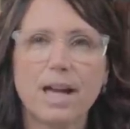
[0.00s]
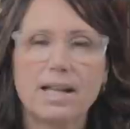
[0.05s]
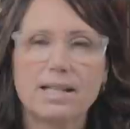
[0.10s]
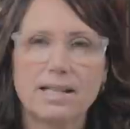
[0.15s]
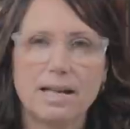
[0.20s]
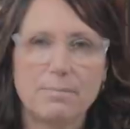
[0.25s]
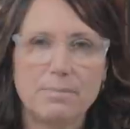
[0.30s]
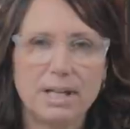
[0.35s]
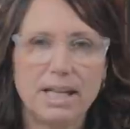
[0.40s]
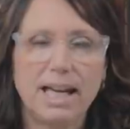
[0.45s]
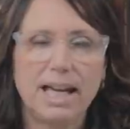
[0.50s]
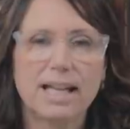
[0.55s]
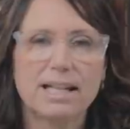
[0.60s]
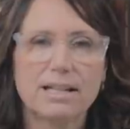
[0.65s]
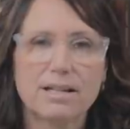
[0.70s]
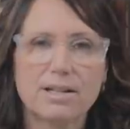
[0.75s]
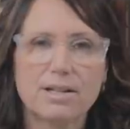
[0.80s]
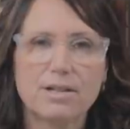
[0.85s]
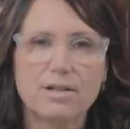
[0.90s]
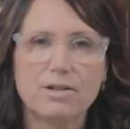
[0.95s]
as I
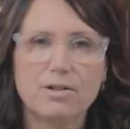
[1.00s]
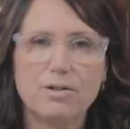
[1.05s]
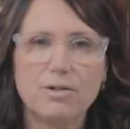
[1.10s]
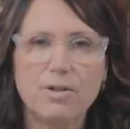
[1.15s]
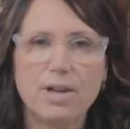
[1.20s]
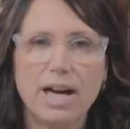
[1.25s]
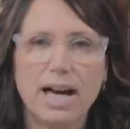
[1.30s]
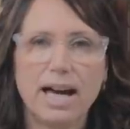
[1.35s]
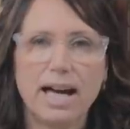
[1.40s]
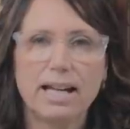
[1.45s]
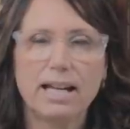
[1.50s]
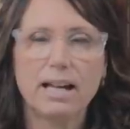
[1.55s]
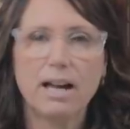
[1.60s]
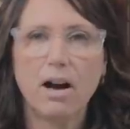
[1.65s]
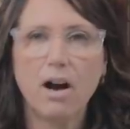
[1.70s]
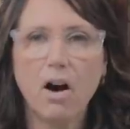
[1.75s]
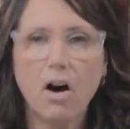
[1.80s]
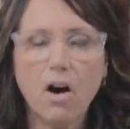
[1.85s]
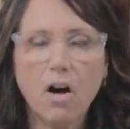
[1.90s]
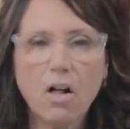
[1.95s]
began to do that,
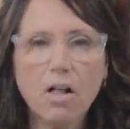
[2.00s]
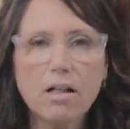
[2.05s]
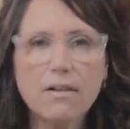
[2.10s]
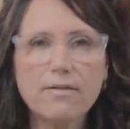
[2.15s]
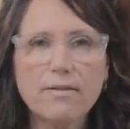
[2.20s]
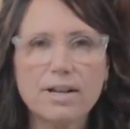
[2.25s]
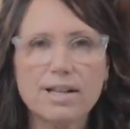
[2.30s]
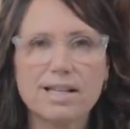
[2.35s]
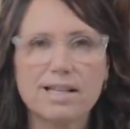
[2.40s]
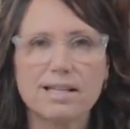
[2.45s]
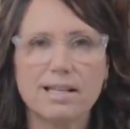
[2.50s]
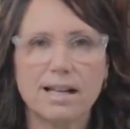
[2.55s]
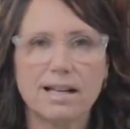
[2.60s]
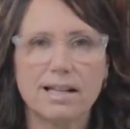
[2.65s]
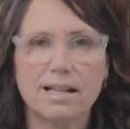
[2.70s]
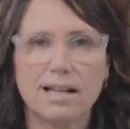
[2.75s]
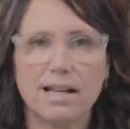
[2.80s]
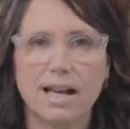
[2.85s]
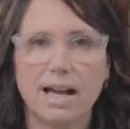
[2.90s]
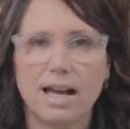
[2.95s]
all of a
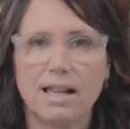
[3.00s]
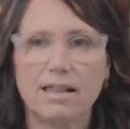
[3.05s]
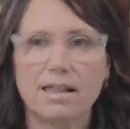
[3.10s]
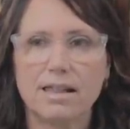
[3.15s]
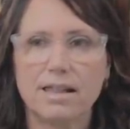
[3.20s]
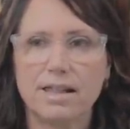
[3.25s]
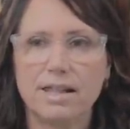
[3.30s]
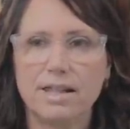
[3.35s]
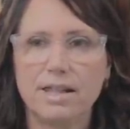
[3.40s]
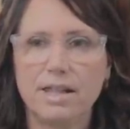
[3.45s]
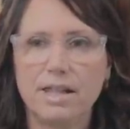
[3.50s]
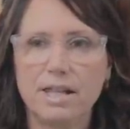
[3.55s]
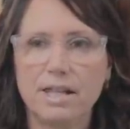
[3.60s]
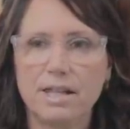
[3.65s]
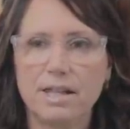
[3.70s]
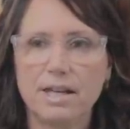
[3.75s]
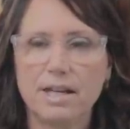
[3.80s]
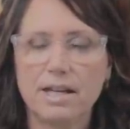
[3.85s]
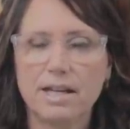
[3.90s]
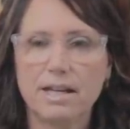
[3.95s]
sudden
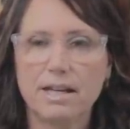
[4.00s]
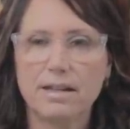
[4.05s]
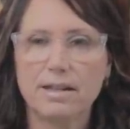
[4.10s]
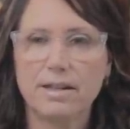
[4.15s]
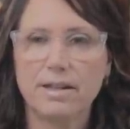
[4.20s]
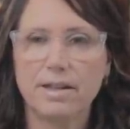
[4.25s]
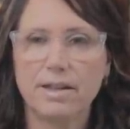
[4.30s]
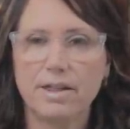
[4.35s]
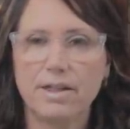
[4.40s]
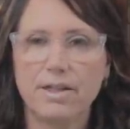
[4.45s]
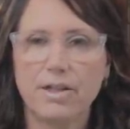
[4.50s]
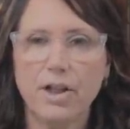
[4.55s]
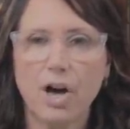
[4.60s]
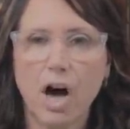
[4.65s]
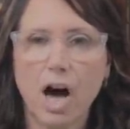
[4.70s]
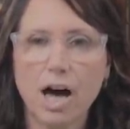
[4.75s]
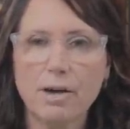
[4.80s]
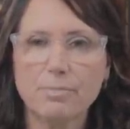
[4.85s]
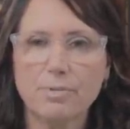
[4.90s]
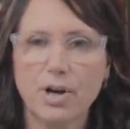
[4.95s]
the
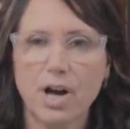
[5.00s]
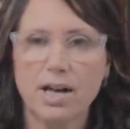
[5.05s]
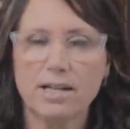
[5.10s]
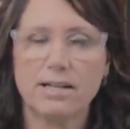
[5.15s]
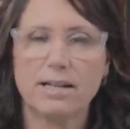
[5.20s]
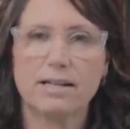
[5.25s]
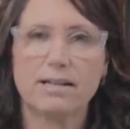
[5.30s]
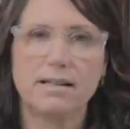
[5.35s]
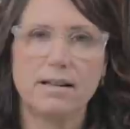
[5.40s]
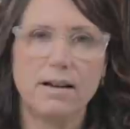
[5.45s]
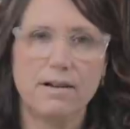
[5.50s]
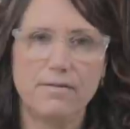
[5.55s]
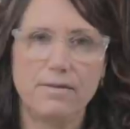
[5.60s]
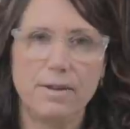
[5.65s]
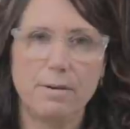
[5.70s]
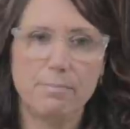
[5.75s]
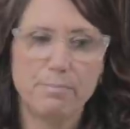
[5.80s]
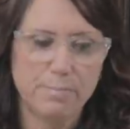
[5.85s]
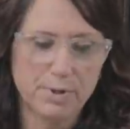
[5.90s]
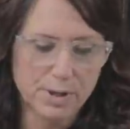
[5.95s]
thought process
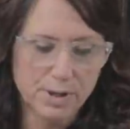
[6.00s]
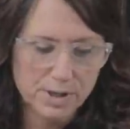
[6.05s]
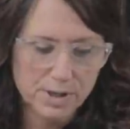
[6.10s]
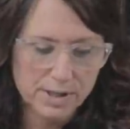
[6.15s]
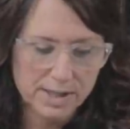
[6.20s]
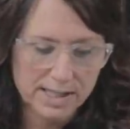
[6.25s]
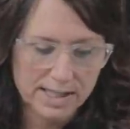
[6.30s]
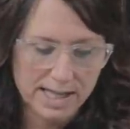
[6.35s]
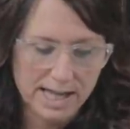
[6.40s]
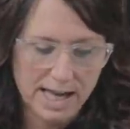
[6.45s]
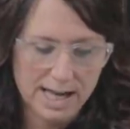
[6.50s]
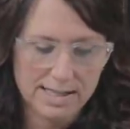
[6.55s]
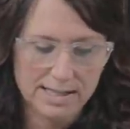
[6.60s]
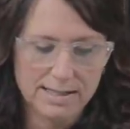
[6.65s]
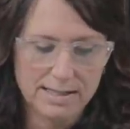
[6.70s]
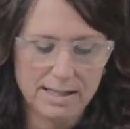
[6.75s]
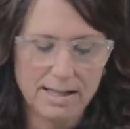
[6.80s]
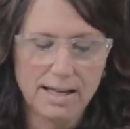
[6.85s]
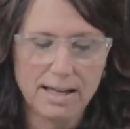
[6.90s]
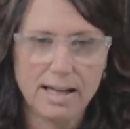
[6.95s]
of the bird's
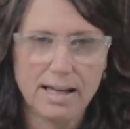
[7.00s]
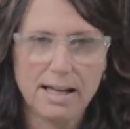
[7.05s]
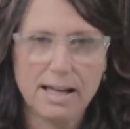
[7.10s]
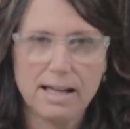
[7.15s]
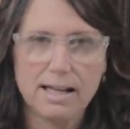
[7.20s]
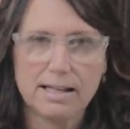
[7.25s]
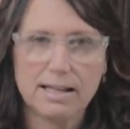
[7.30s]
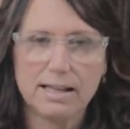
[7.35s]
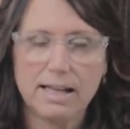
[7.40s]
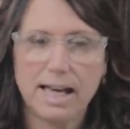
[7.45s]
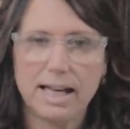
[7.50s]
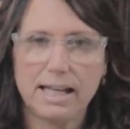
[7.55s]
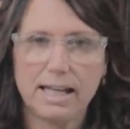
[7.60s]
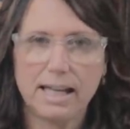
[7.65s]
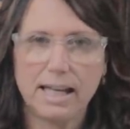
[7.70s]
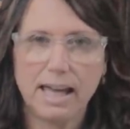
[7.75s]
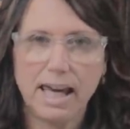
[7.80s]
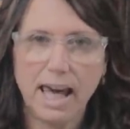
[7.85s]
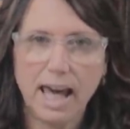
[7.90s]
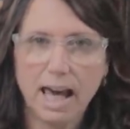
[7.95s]
nest
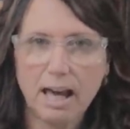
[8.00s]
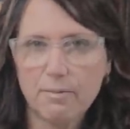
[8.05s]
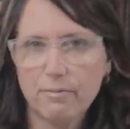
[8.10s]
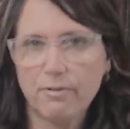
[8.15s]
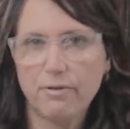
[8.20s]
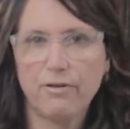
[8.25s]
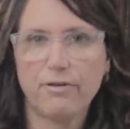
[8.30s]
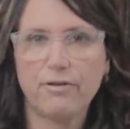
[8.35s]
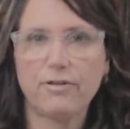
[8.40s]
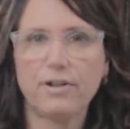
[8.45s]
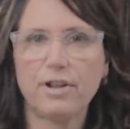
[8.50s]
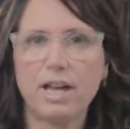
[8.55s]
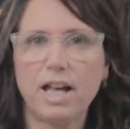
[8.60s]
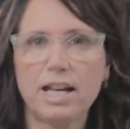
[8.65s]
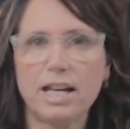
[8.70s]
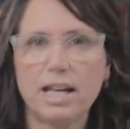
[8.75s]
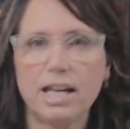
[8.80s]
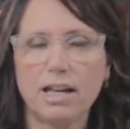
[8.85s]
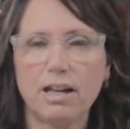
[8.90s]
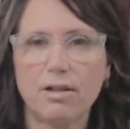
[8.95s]
like came
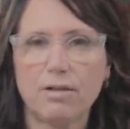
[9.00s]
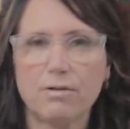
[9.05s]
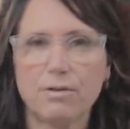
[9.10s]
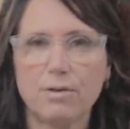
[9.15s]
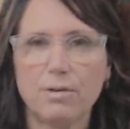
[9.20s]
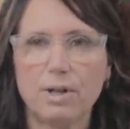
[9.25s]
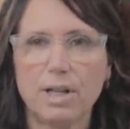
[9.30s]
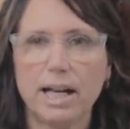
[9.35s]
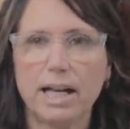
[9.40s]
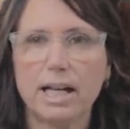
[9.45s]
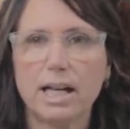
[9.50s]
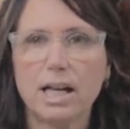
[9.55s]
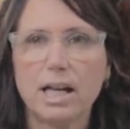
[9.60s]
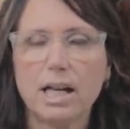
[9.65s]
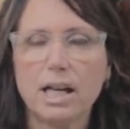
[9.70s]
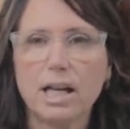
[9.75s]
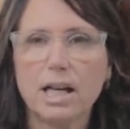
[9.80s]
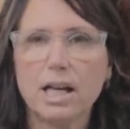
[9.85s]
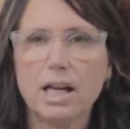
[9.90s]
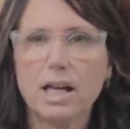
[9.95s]
flooding through, like
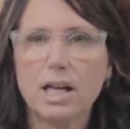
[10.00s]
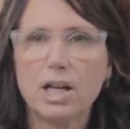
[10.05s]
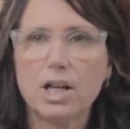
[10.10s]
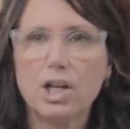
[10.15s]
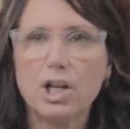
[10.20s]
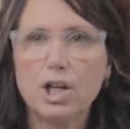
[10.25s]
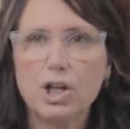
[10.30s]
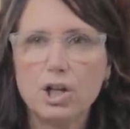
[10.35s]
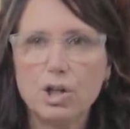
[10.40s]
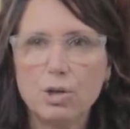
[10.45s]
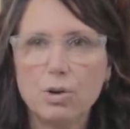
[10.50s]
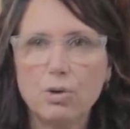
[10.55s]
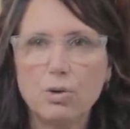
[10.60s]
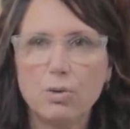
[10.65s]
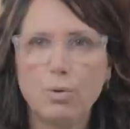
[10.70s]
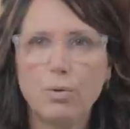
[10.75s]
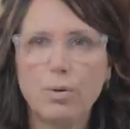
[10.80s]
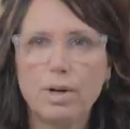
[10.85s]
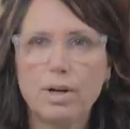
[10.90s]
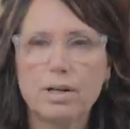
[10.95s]

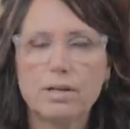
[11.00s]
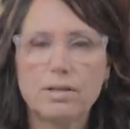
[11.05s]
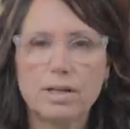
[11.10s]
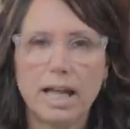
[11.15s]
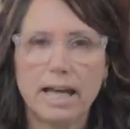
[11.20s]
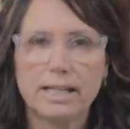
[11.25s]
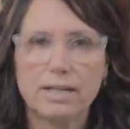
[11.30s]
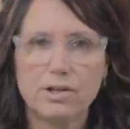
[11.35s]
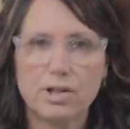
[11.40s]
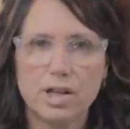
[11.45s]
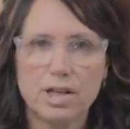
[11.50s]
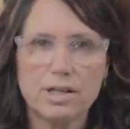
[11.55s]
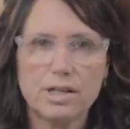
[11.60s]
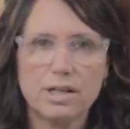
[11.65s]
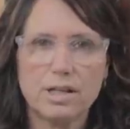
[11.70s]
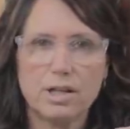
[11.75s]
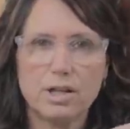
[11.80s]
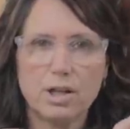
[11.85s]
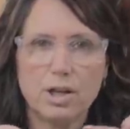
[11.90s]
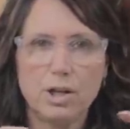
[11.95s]
new, like
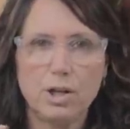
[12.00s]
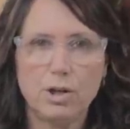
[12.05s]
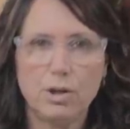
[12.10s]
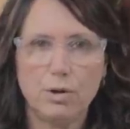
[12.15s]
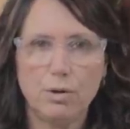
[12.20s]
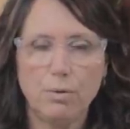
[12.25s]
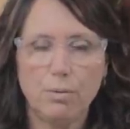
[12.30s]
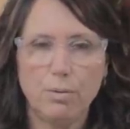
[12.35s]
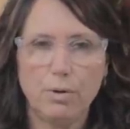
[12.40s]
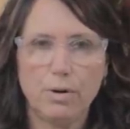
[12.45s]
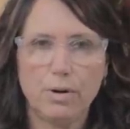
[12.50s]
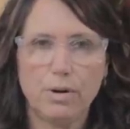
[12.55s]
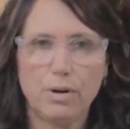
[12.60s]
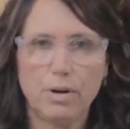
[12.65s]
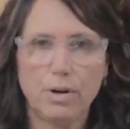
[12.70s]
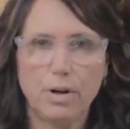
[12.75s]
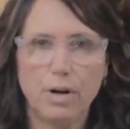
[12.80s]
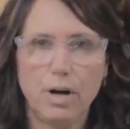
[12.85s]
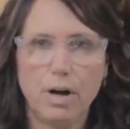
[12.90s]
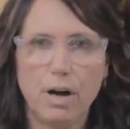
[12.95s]
just new,
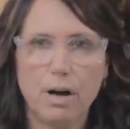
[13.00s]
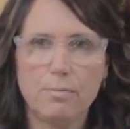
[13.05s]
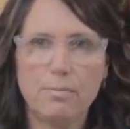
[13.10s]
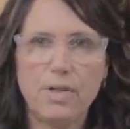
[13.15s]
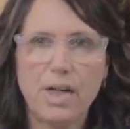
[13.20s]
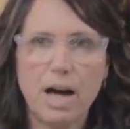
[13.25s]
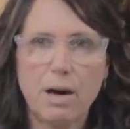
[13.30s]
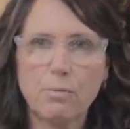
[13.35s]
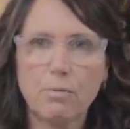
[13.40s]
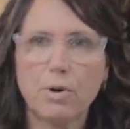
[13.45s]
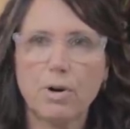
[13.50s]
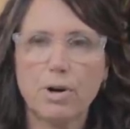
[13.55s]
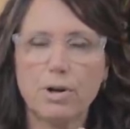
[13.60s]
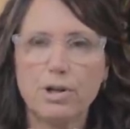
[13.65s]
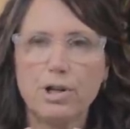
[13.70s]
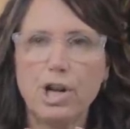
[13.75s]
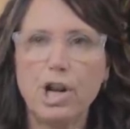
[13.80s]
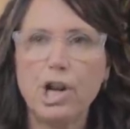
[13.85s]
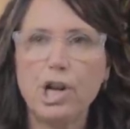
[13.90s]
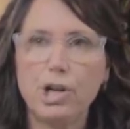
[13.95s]
that
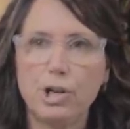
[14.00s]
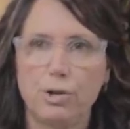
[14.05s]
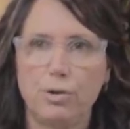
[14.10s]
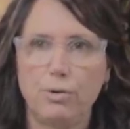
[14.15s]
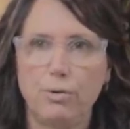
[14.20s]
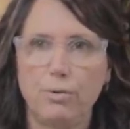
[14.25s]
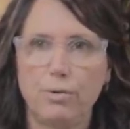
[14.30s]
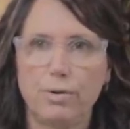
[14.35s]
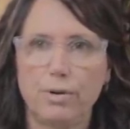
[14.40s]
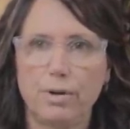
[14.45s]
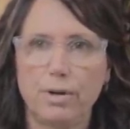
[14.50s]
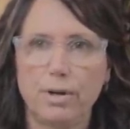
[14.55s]
word new.